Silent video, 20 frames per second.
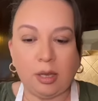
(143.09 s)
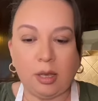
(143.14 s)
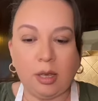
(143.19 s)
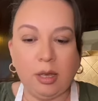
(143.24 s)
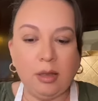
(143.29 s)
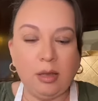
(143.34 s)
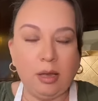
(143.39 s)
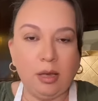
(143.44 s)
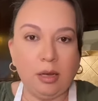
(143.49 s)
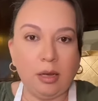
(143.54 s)

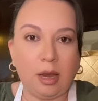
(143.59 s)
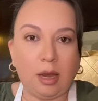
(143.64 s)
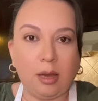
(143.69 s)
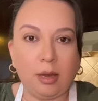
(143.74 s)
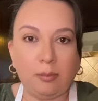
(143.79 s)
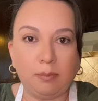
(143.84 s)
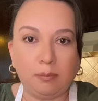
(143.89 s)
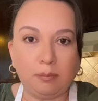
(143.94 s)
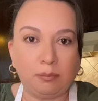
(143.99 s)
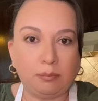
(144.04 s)
and then I
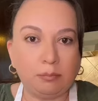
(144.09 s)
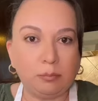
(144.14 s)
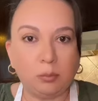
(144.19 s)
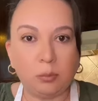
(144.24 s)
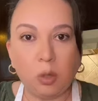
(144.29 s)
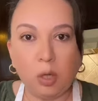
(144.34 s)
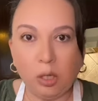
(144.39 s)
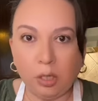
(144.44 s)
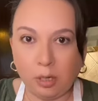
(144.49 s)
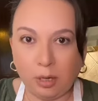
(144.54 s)

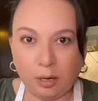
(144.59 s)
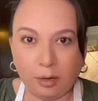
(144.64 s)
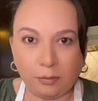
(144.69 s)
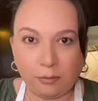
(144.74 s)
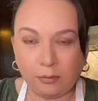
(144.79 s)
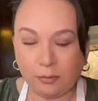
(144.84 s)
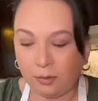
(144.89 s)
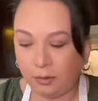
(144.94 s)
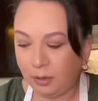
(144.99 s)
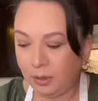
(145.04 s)
pull it off.